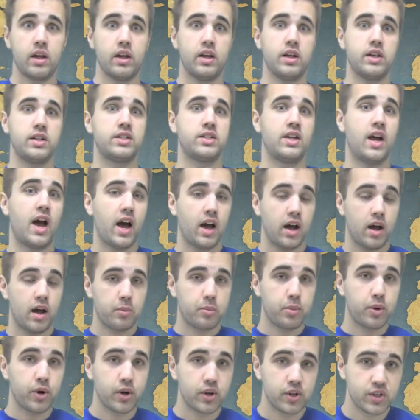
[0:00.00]
is not a
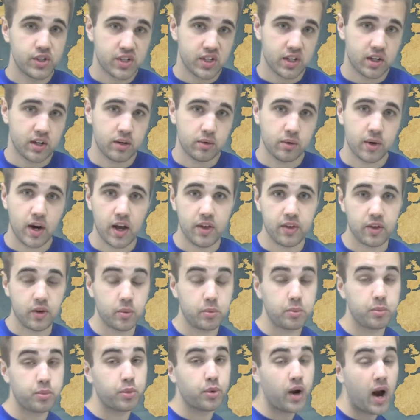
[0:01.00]
person,
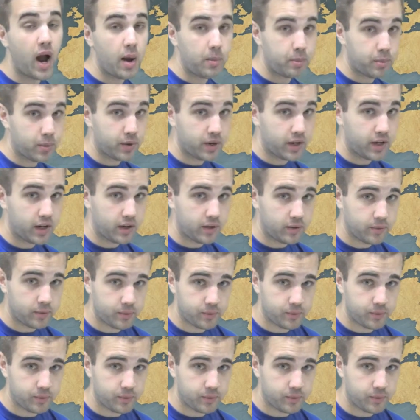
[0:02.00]
rather property.